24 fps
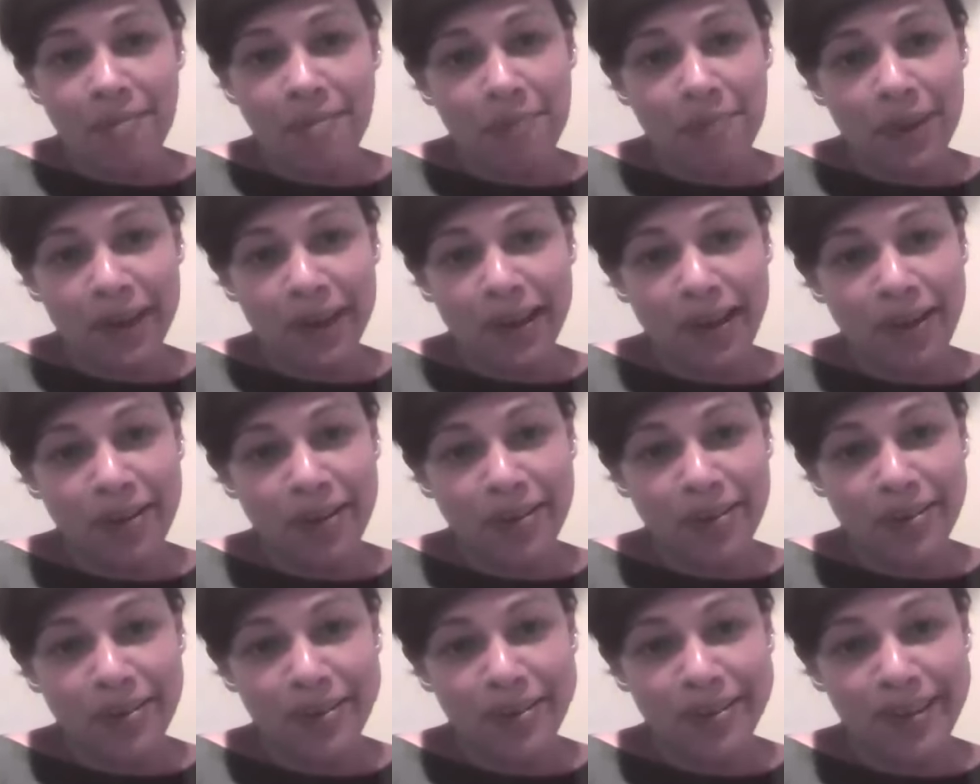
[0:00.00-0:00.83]

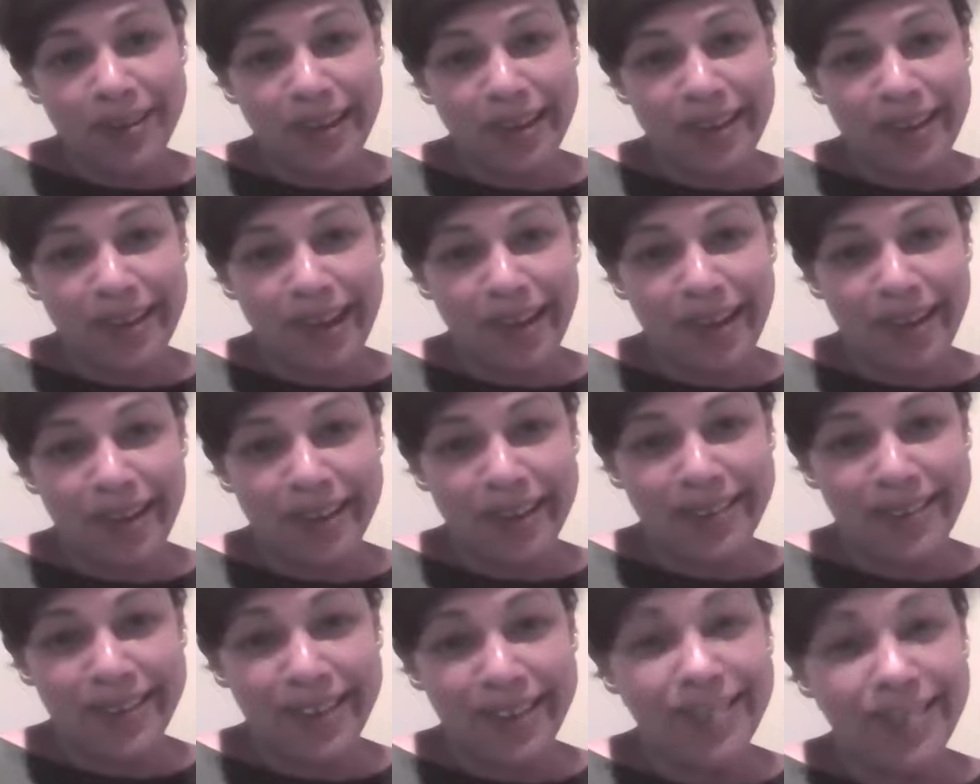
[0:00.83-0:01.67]
because, you know,
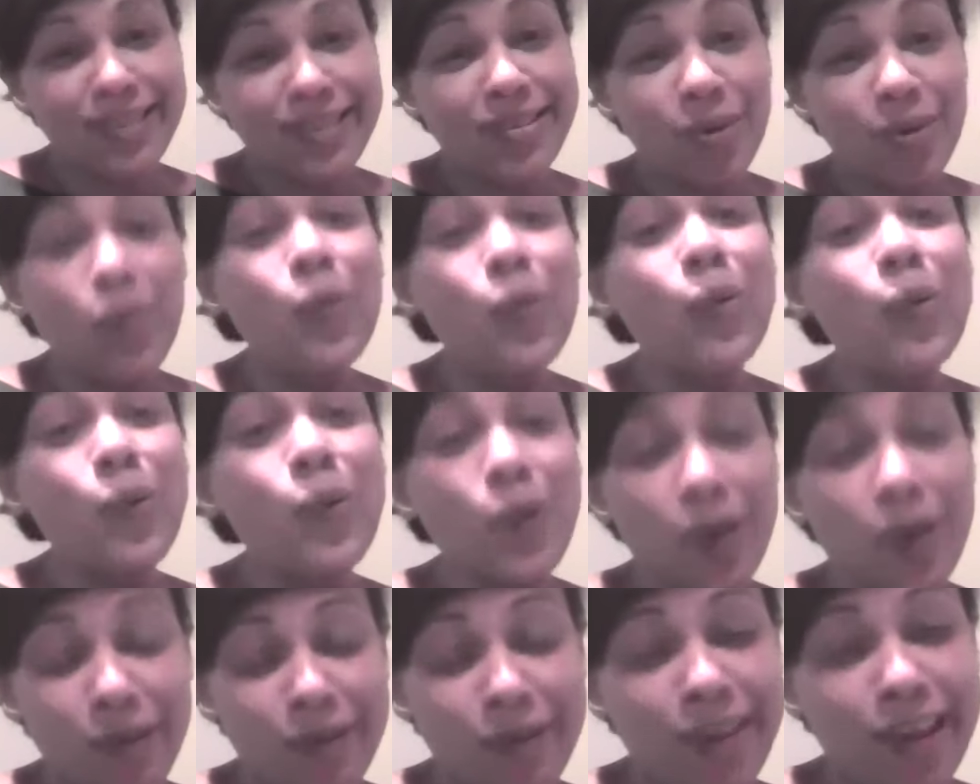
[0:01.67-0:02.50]
it's
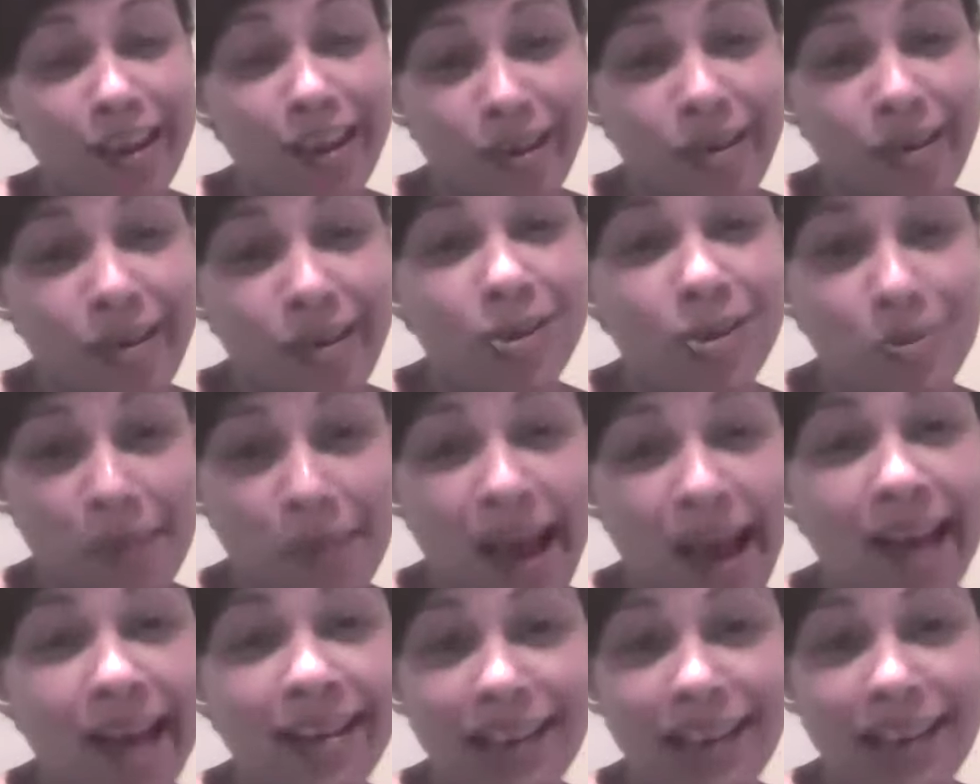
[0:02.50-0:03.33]
all of the
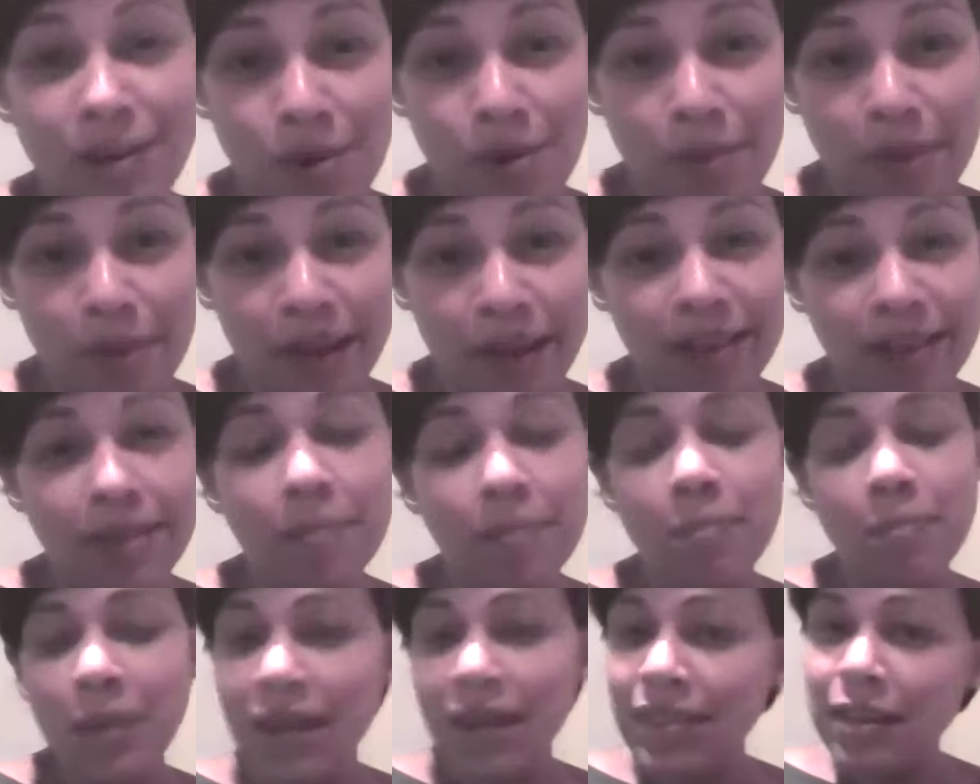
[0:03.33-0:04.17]
cross-party women,
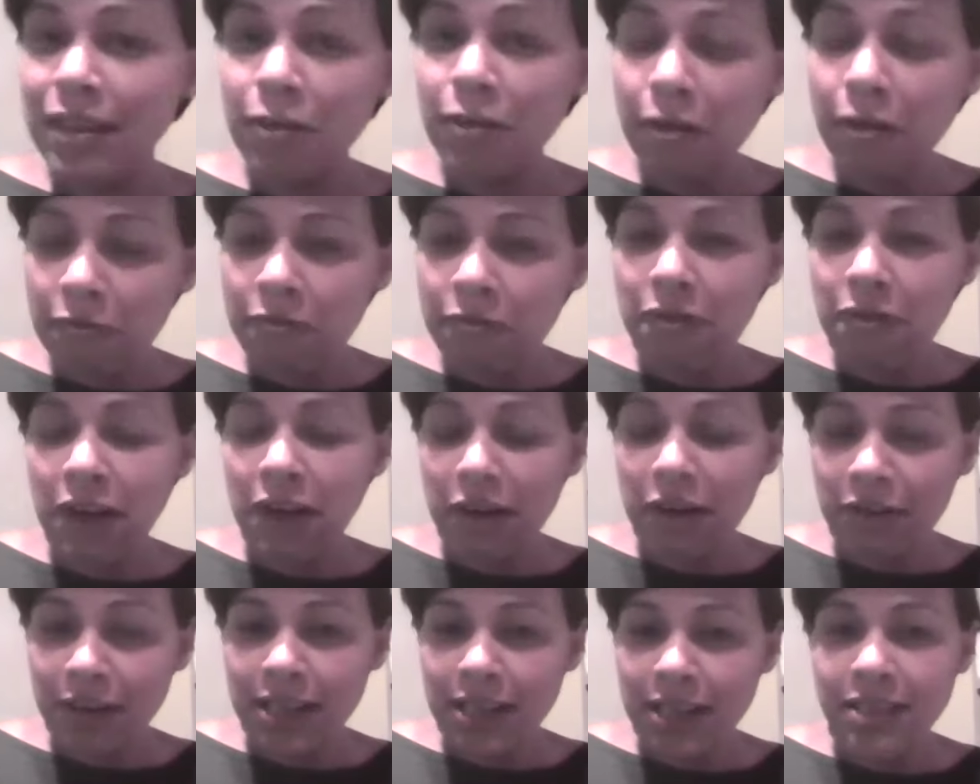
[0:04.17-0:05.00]
but they're a
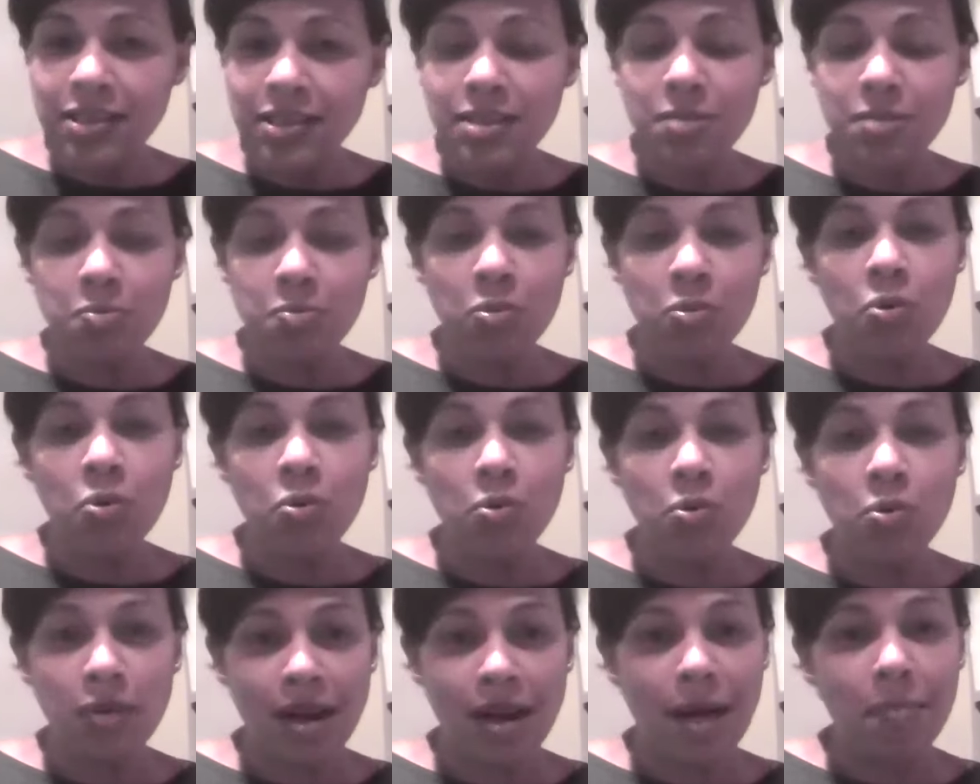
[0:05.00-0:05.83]
very
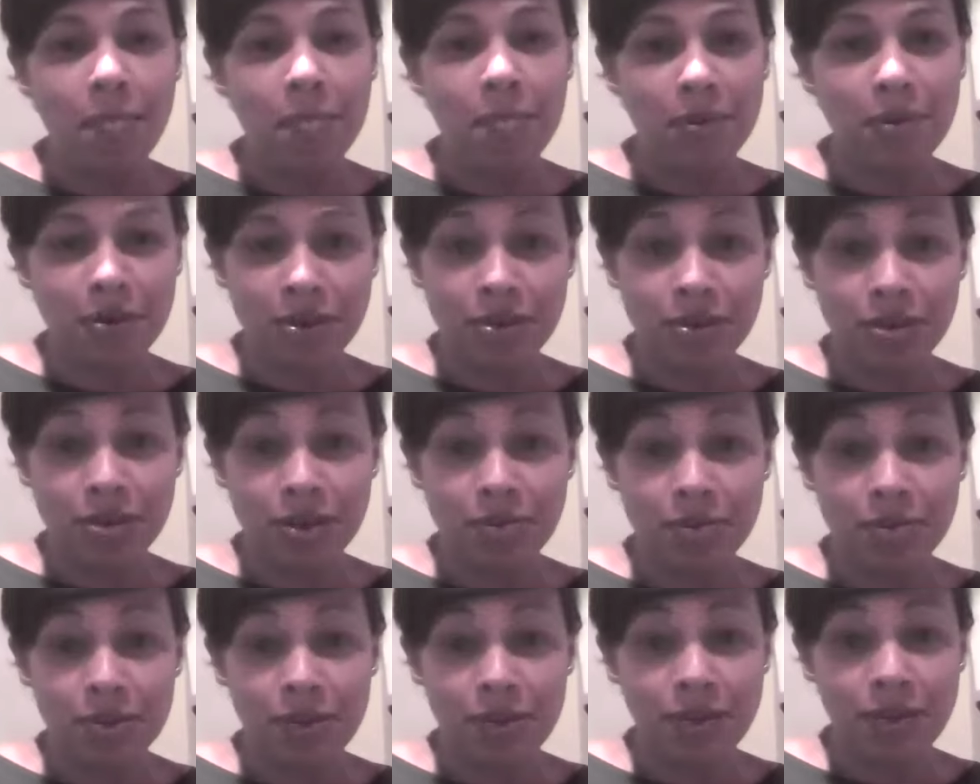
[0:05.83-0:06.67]
small number in
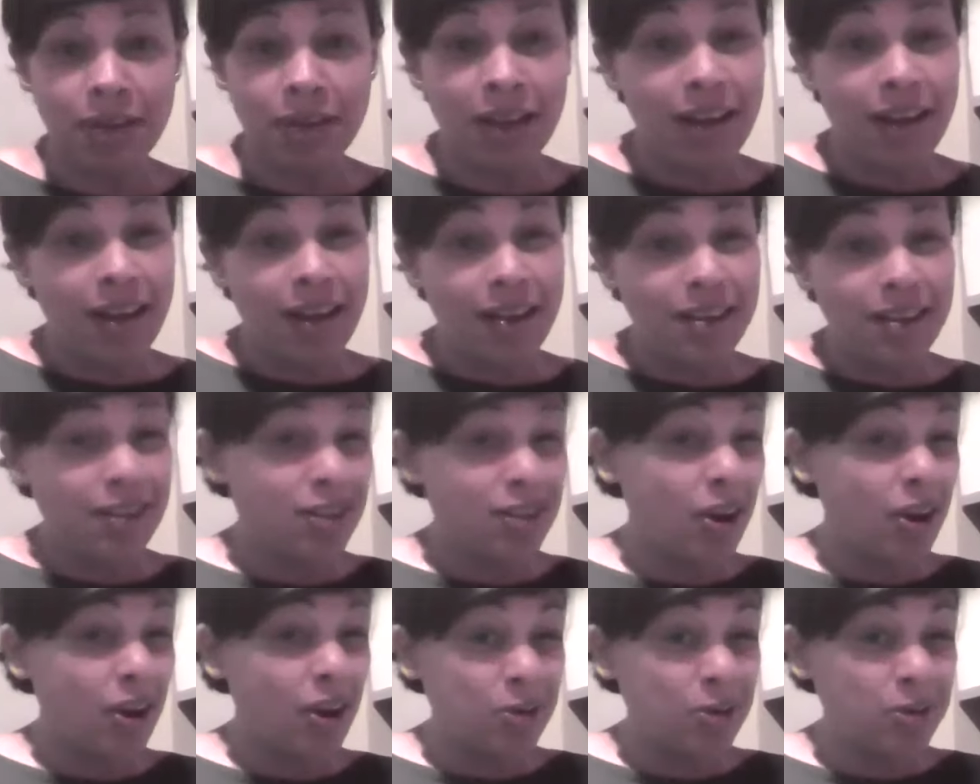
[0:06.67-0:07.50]
terms of the
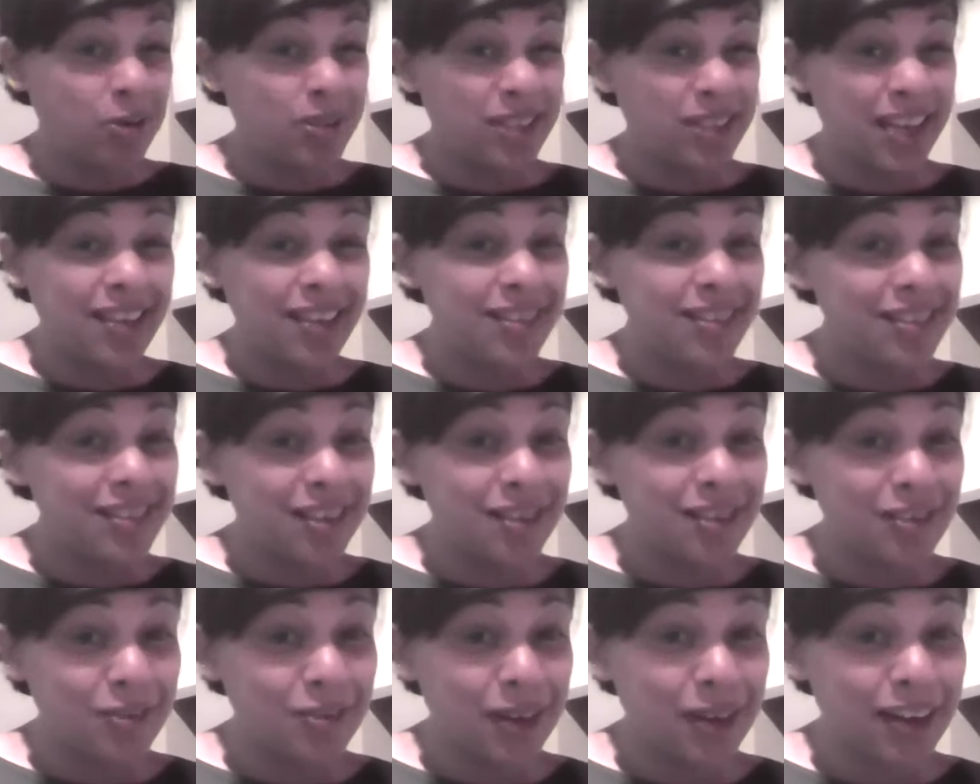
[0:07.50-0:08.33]
total seats
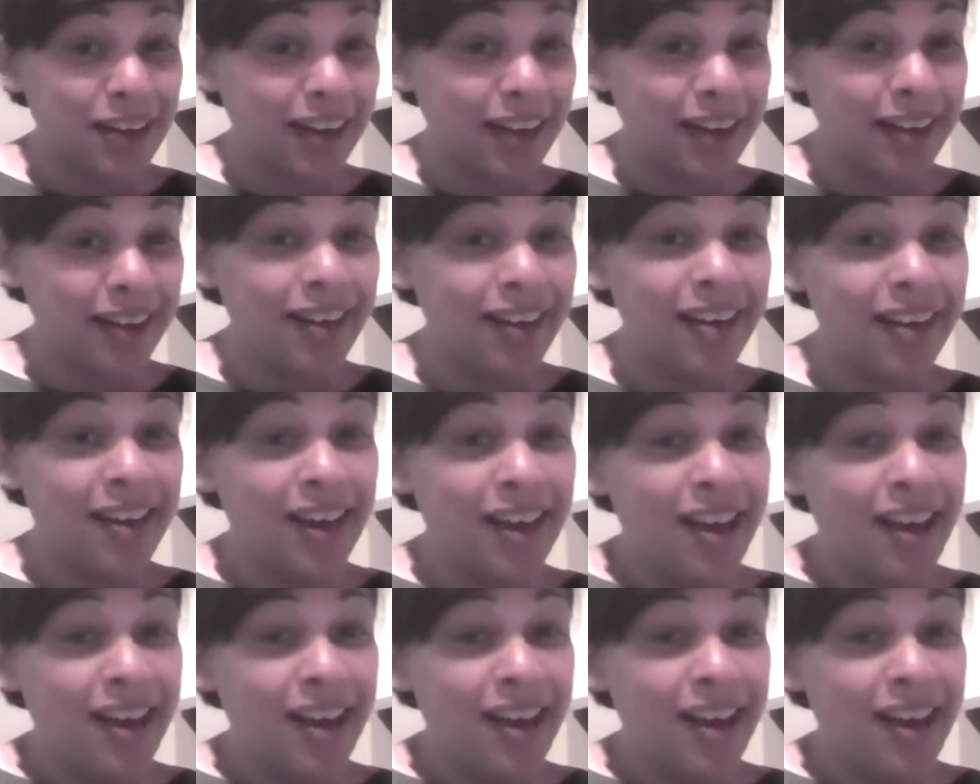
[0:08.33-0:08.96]
in Sri Lanka,